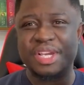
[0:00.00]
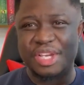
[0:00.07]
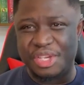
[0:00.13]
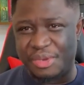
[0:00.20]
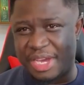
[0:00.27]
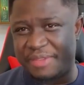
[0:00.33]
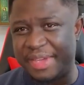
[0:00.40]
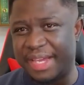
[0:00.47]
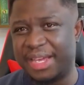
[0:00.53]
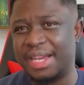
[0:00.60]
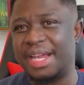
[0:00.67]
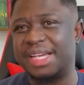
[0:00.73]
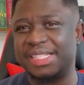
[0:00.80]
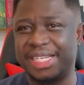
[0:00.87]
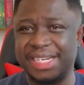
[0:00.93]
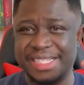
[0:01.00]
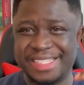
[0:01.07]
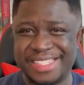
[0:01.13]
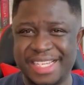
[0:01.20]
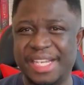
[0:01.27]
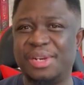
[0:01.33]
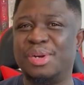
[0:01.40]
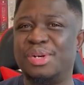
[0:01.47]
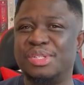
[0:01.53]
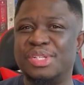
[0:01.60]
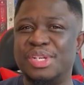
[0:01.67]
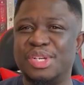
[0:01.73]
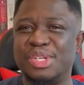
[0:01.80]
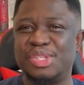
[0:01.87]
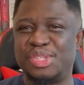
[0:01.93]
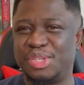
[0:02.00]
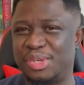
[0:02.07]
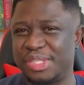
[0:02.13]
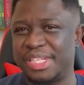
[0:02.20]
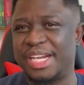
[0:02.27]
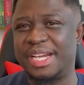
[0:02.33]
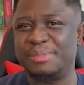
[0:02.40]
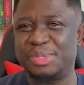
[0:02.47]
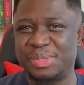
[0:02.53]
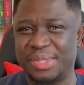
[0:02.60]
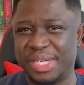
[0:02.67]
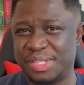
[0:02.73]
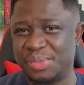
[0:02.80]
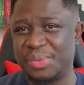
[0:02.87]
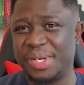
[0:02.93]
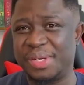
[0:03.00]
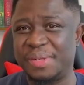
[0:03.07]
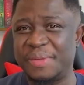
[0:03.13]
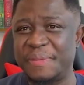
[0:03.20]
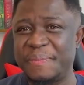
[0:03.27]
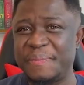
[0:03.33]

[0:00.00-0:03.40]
You have a class that is tailored to your time zone as well.